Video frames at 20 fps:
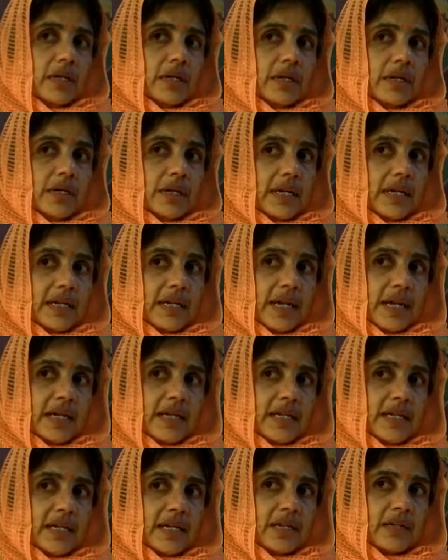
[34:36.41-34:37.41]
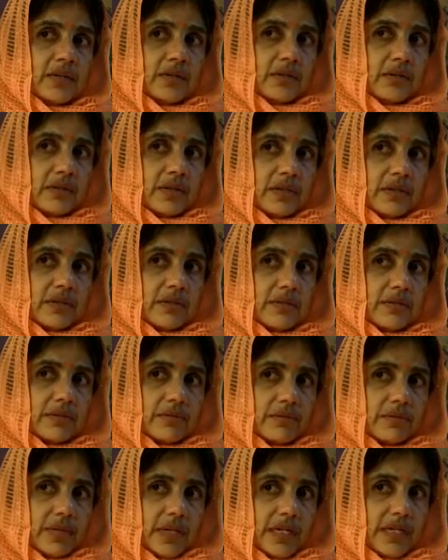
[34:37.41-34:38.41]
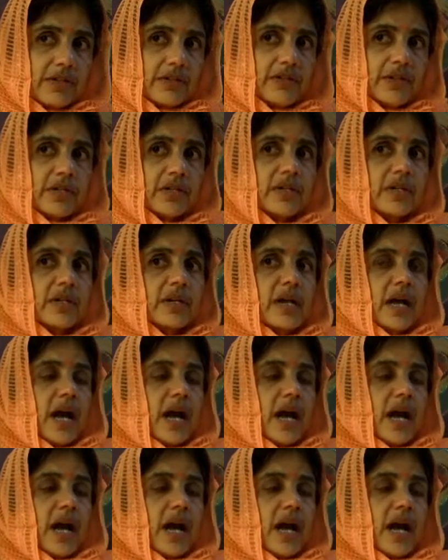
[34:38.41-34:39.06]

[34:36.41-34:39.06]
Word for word: relating to this religion